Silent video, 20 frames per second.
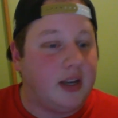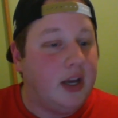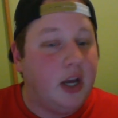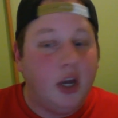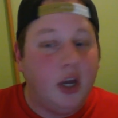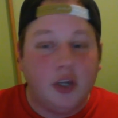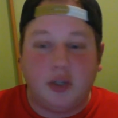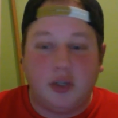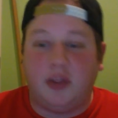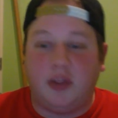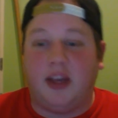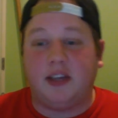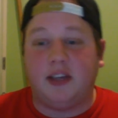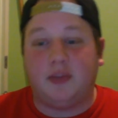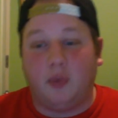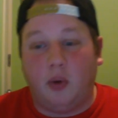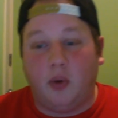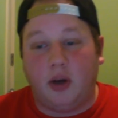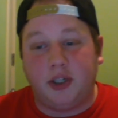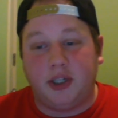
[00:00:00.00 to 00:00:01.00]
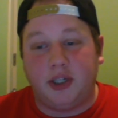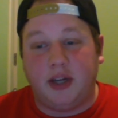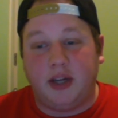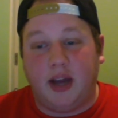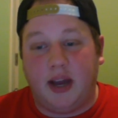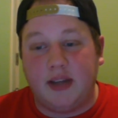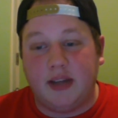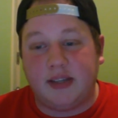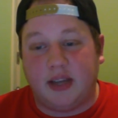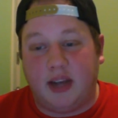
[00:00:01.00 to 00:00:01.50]
So thanks for watching, guys,
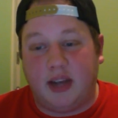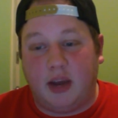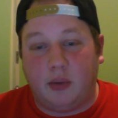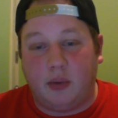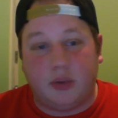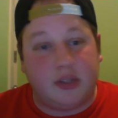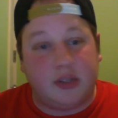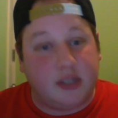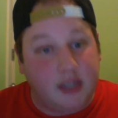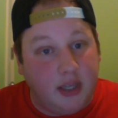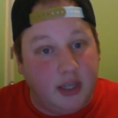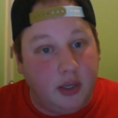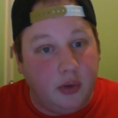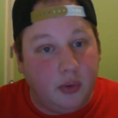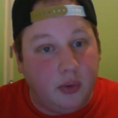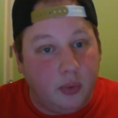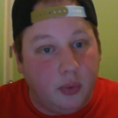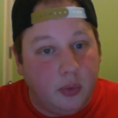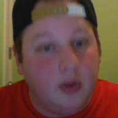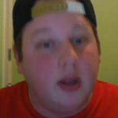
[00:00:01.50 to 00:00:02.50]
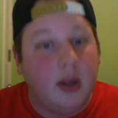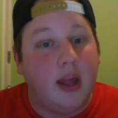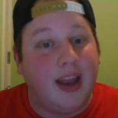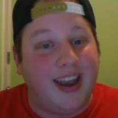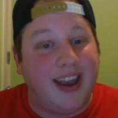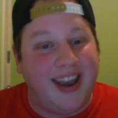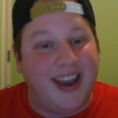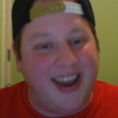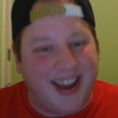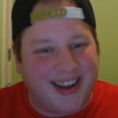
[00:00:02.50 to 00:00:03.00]
and I will see you
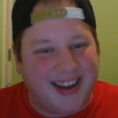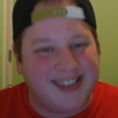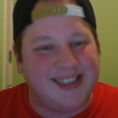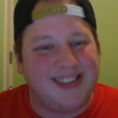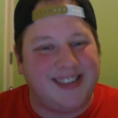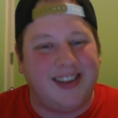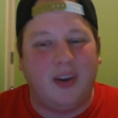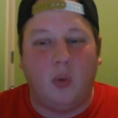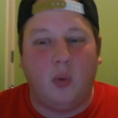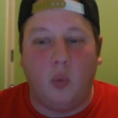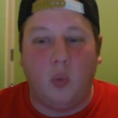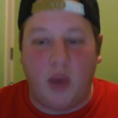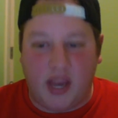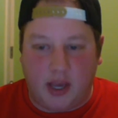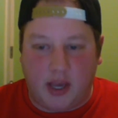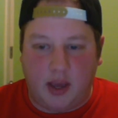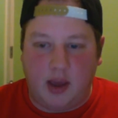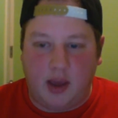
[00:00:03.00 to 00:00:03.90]
next week.